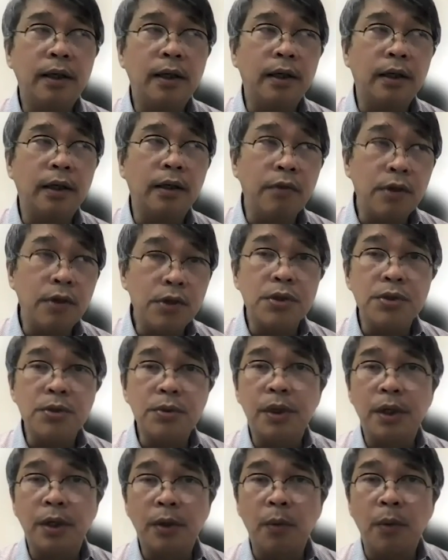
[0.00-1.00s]
revisions
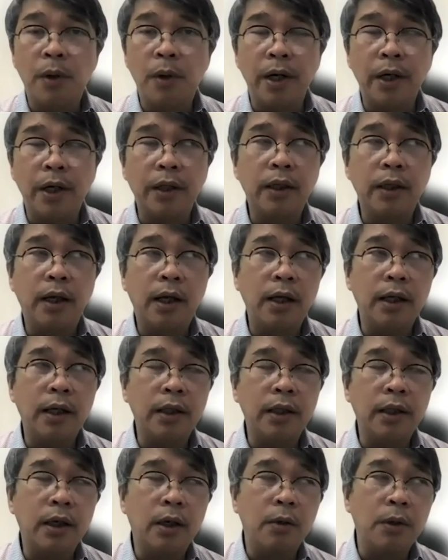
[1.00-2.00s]
were required
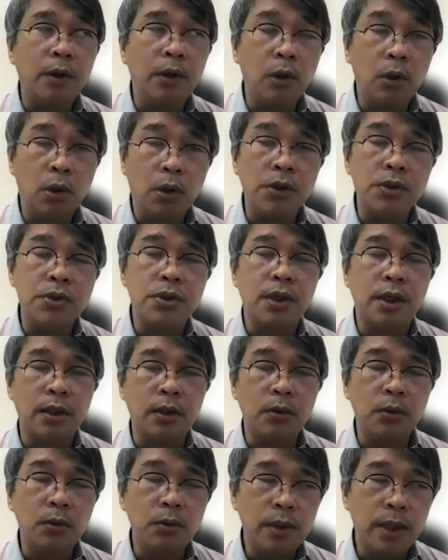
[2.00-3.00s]
in our laws
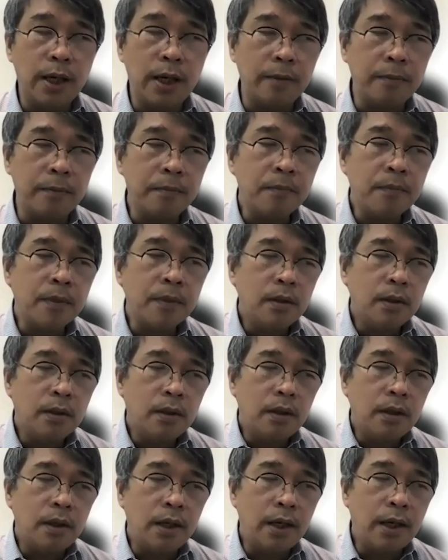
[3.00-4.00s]
to do that.
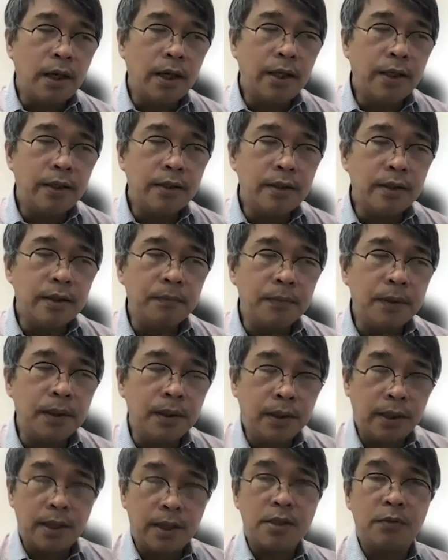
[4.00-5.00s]
And in
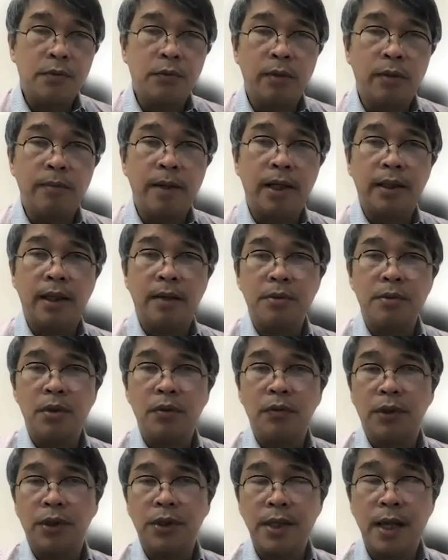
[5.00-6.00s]
the case of one maritime zone,
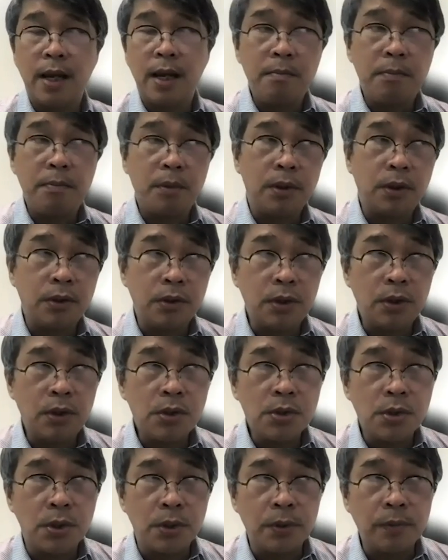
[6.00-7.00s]
for example, the contiguous
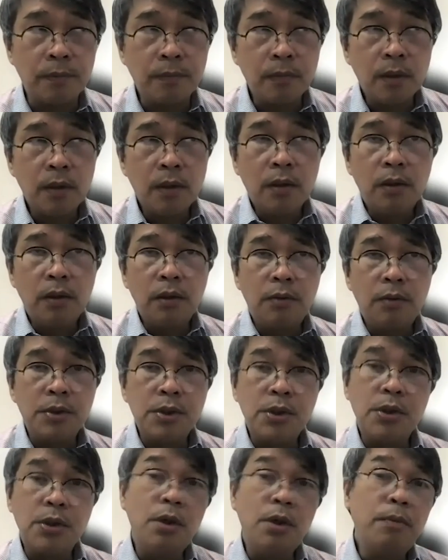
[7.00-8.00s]
zone, there was
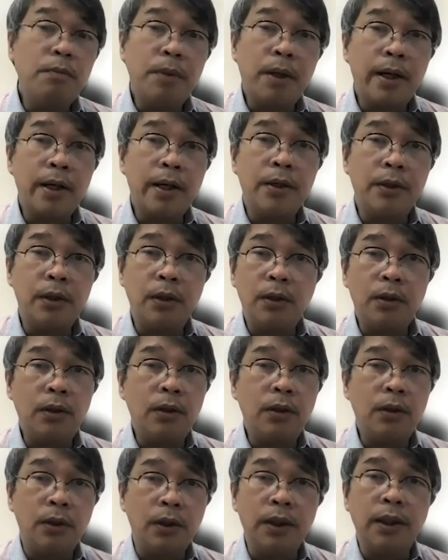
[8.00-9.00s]
no prior
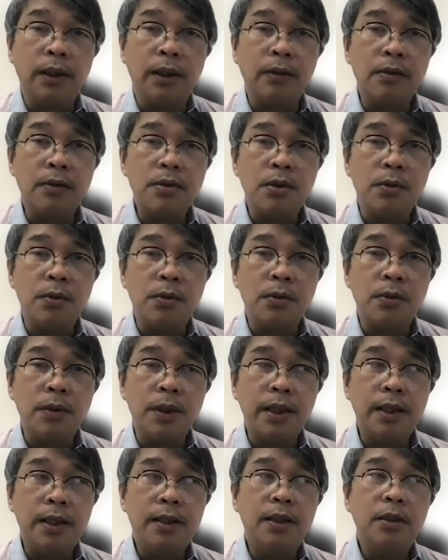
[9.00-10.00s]
law on it. So we
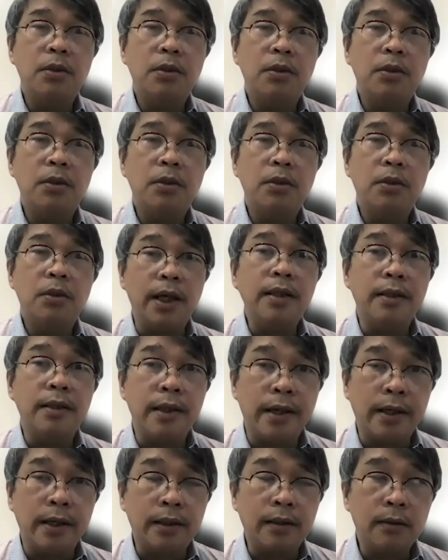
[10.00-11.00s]
needed to
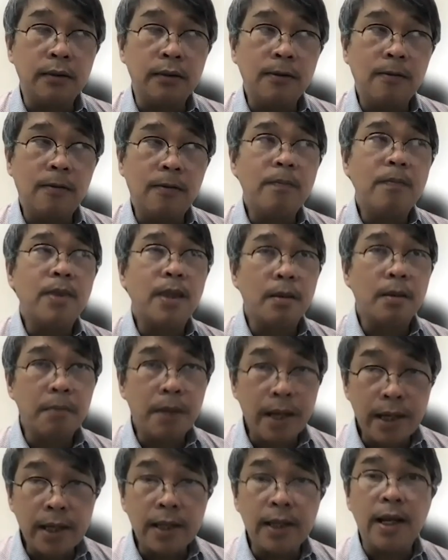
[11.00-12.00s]
create that, no,
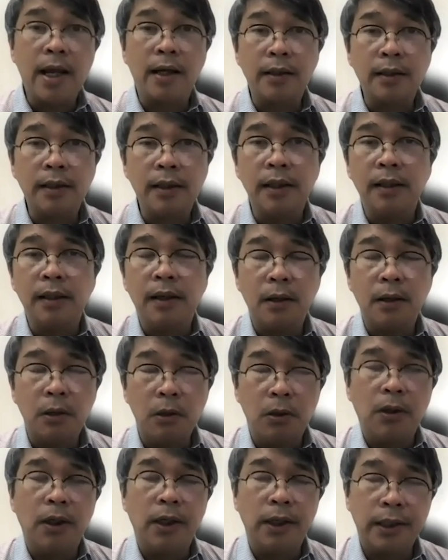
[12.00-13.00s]
by enacting a
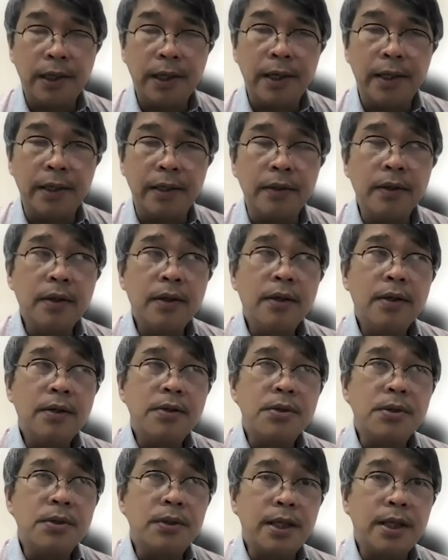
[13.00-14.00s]
law again.
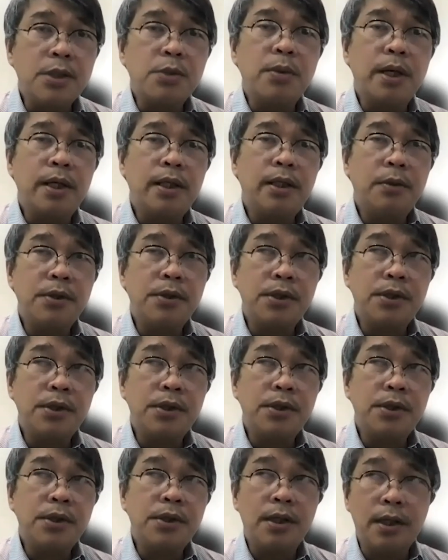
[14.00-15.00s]
So that's why there
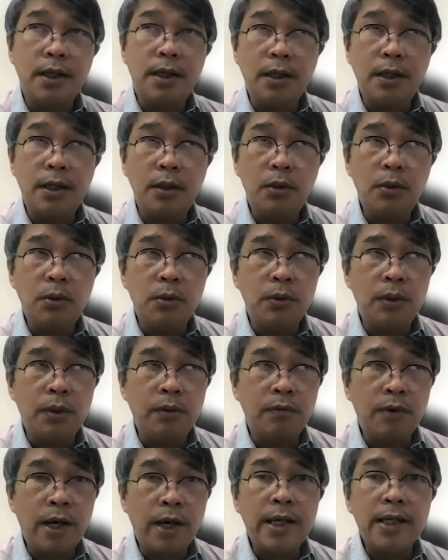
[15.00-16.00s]
was a need to
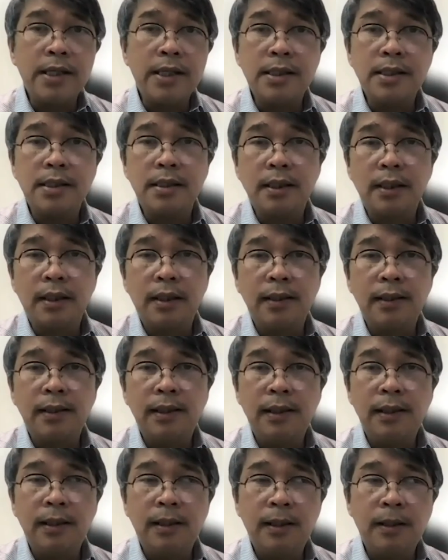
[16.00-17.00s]
revise
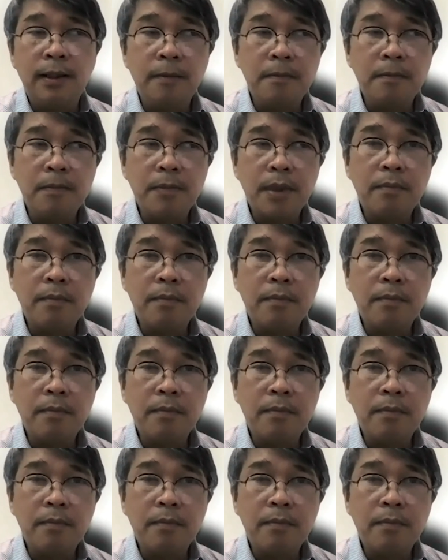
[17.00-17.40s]
the